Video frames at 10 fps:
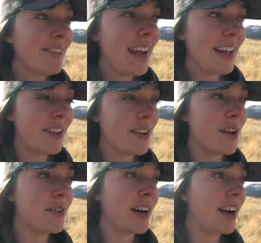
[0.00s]
and I look
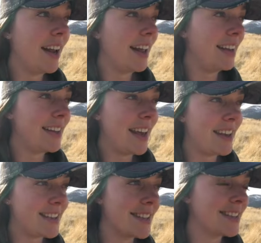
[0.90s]
over and
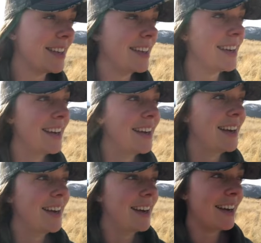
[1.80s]
he's
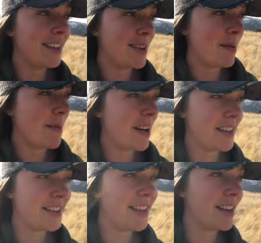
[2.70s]
a little
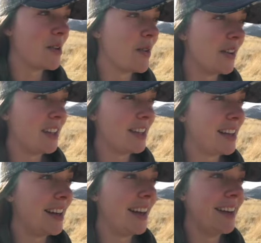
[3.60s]
buckskin colt
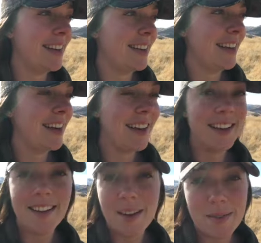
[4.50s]
and
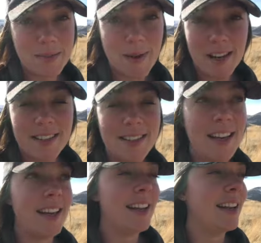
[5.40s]
Eli was
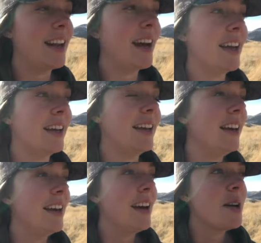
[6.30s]
buckskin and I
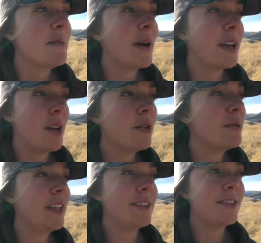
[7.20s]
by no
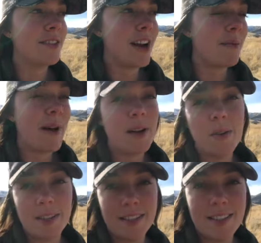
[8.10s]
means try to buy
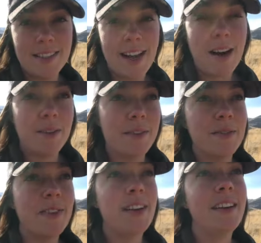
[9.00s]
horses out
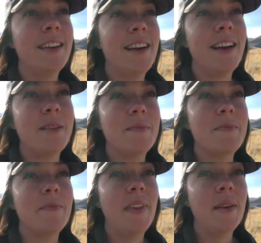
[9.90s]
of
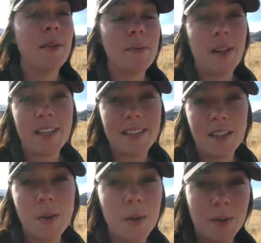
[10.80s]
um,
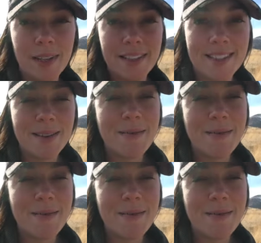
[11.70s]
replacing old ones